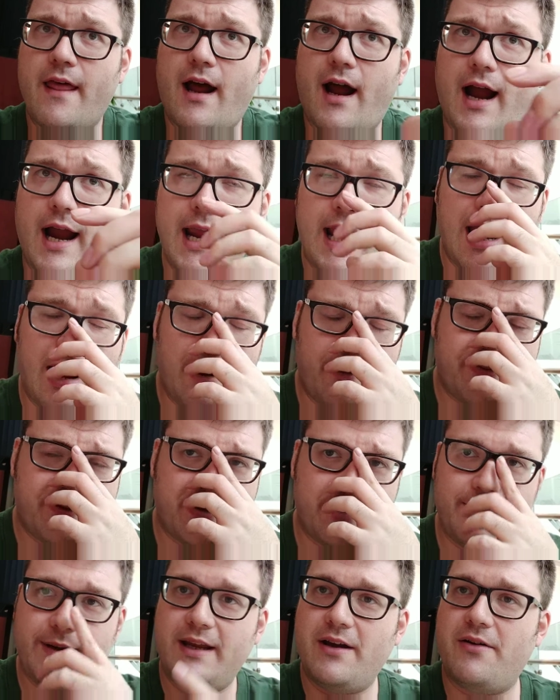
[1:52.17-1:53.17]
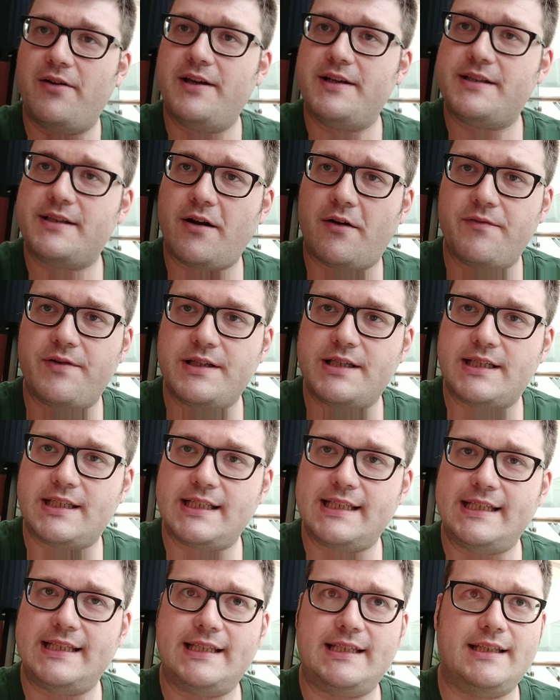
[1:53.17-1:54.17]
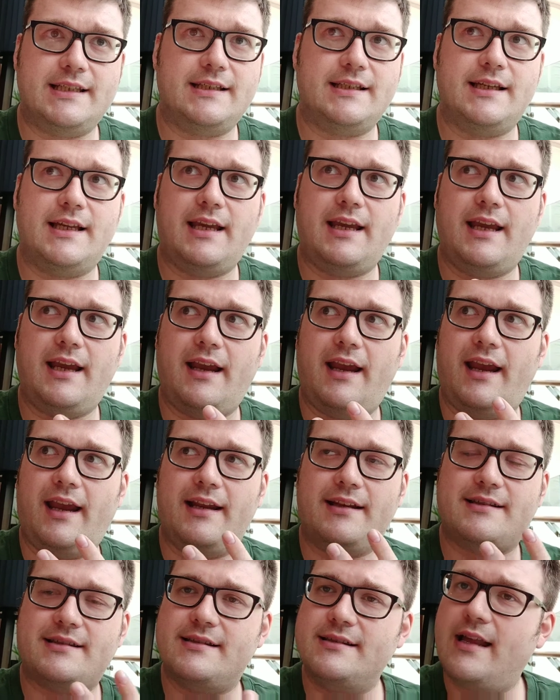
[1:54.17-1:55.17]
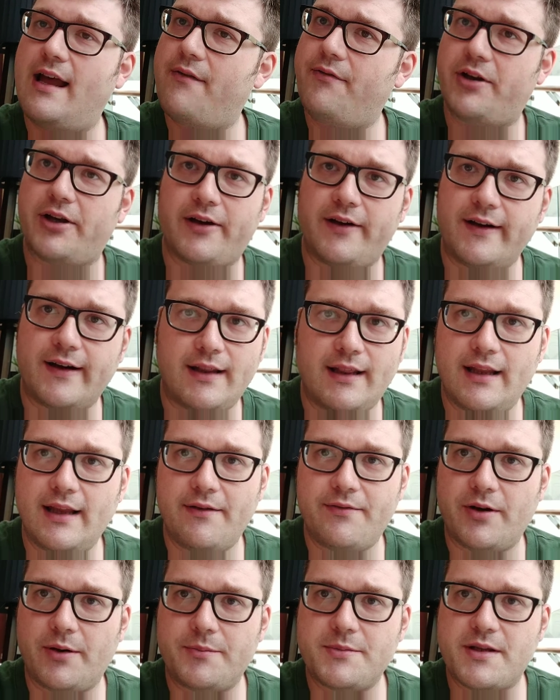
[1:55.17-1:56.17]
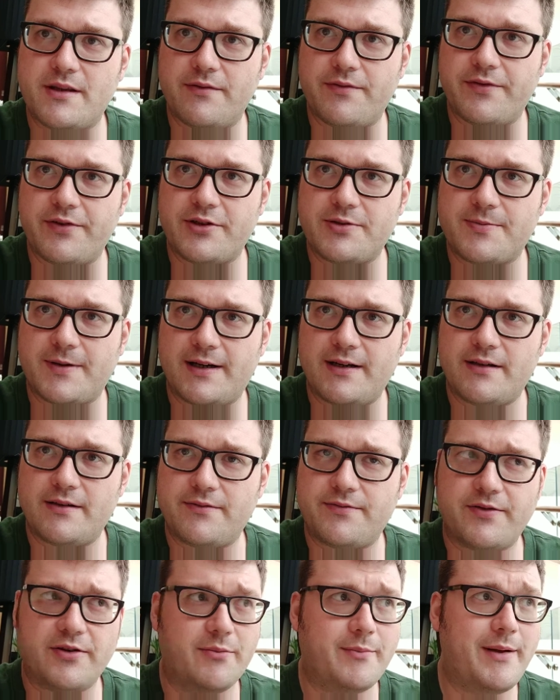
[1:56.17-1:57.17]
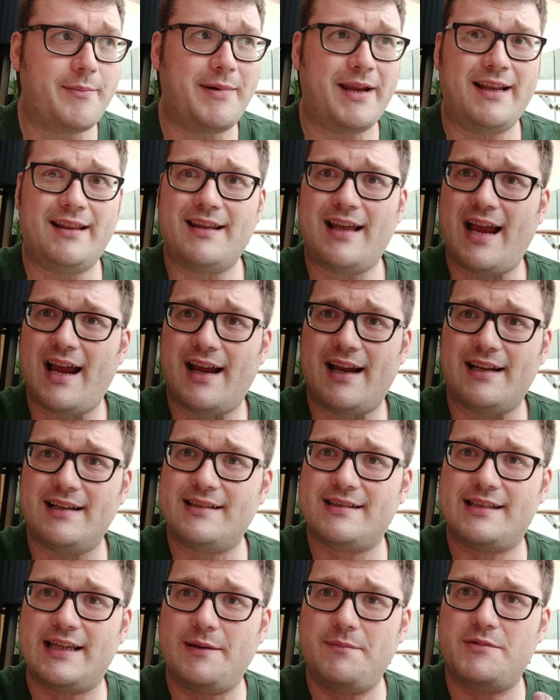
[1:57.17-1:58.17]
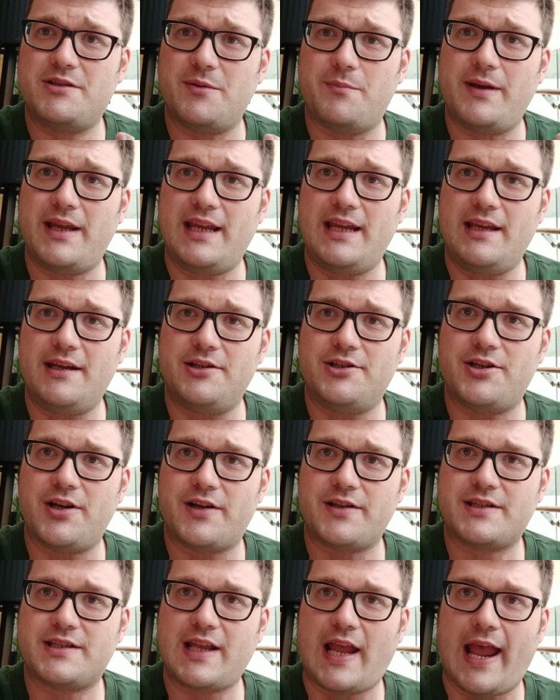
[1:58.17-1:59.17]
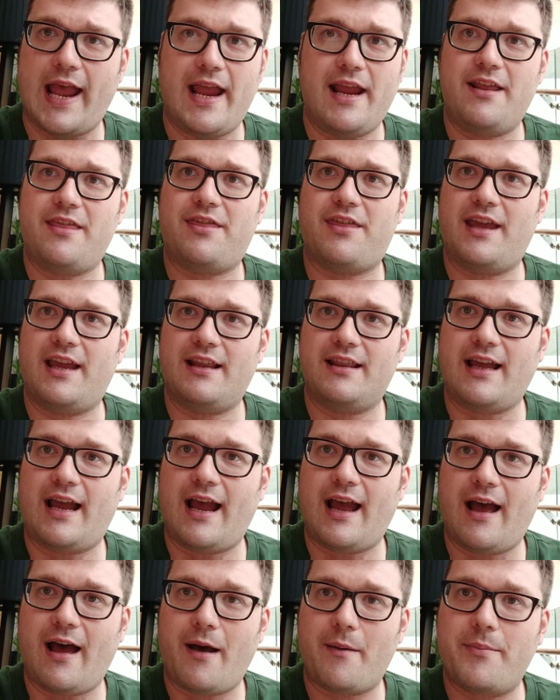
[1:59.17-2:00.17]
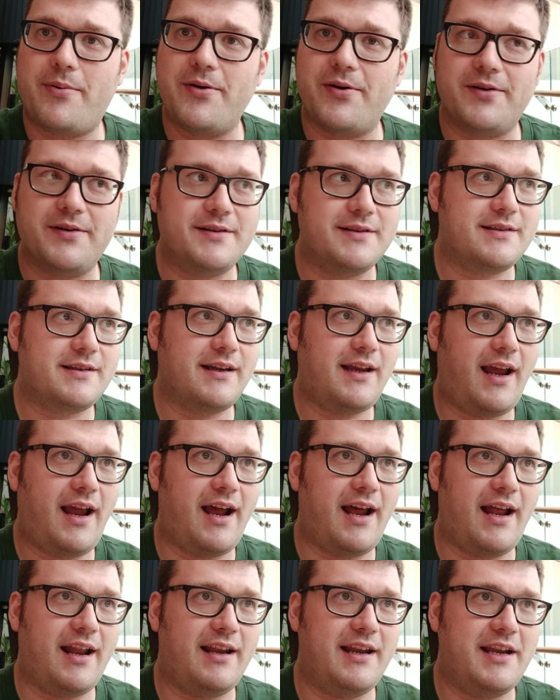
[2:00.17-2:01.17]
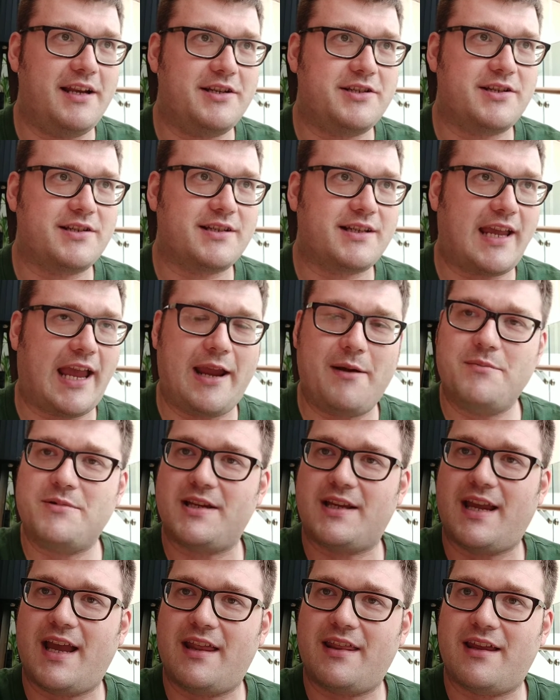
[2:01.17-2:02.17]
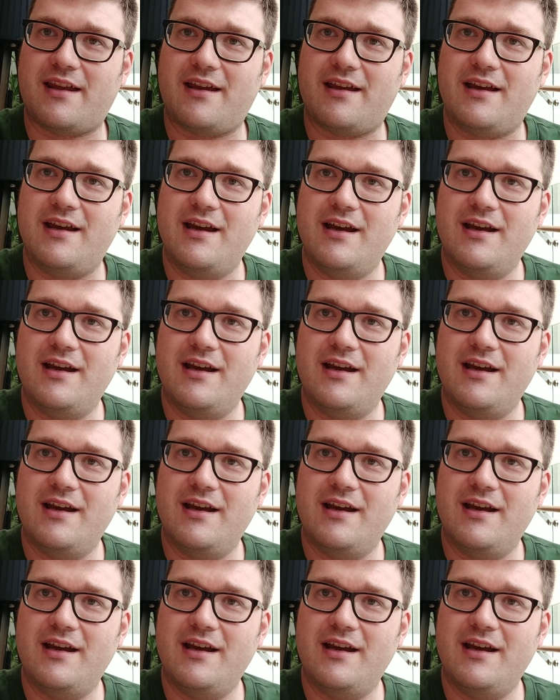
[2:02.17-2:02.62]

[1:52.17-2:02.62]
I have to be honest, obviously, it's never going to live up to the first Predator film. I mean, that seemed to be just a thing that happened, and it just came together